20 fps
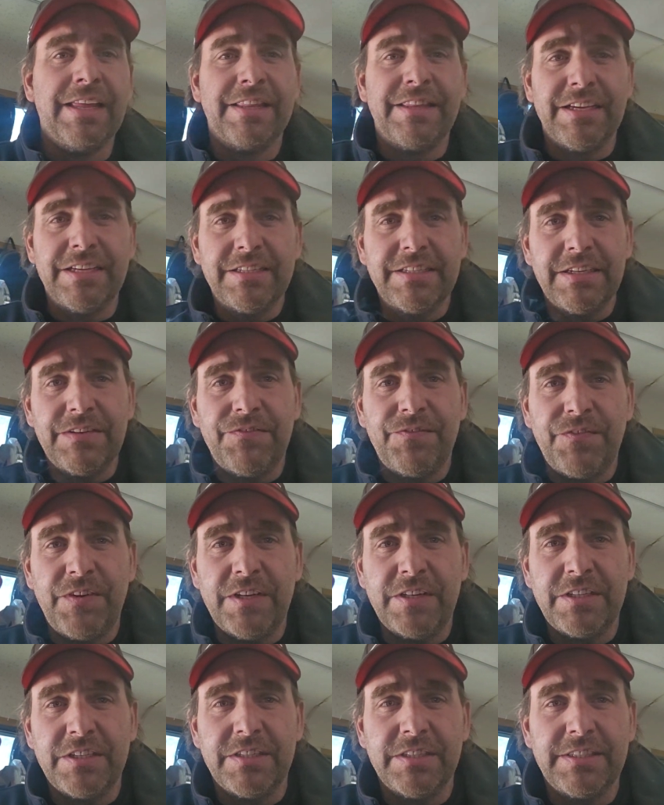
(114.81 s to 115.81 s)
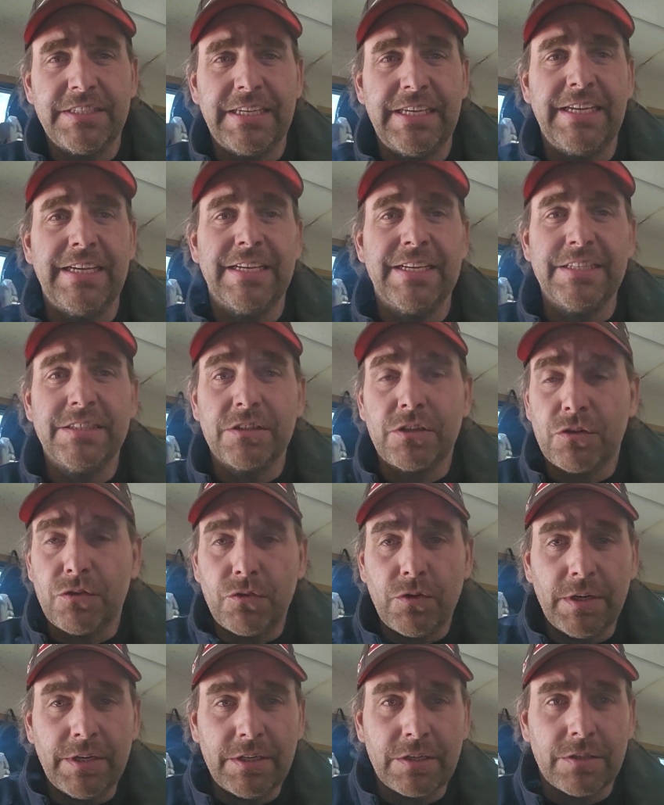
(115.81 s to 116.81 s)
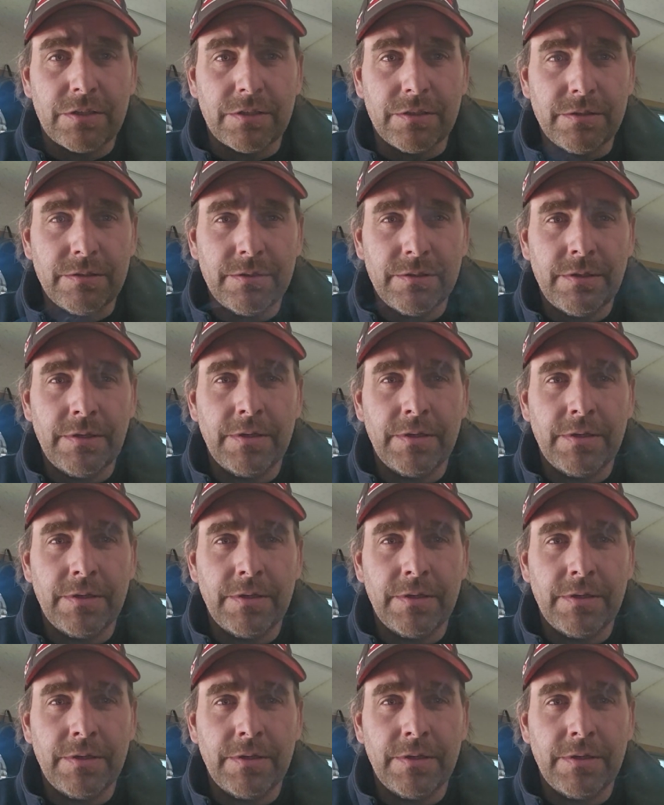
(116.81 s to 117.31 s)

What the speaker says: This efficiency is critical